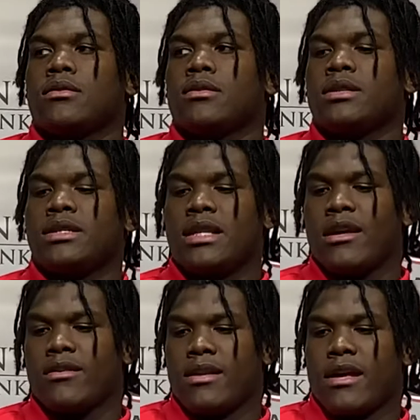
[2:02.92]
the
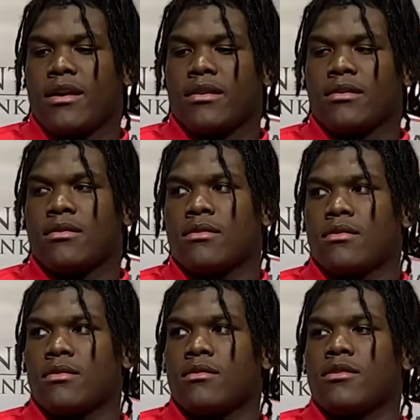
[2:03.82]
standard that
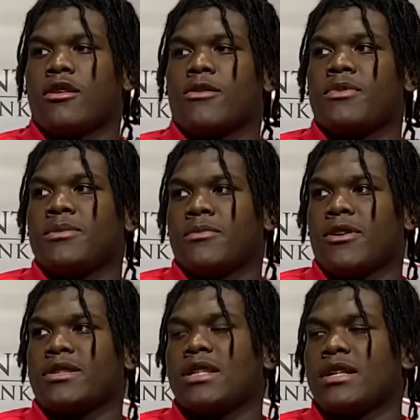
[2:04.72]
Kirby Smart
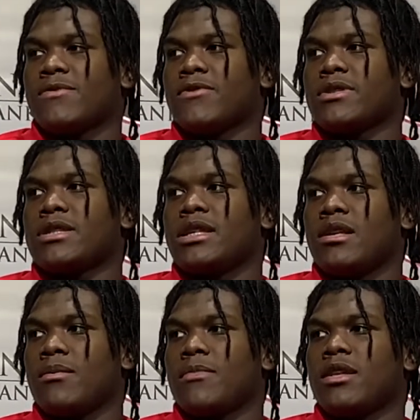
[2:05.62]
sets for the team
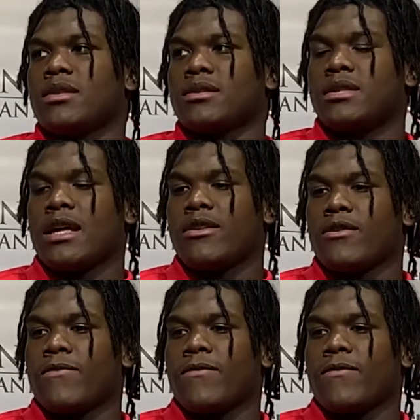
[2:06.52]
and the standard,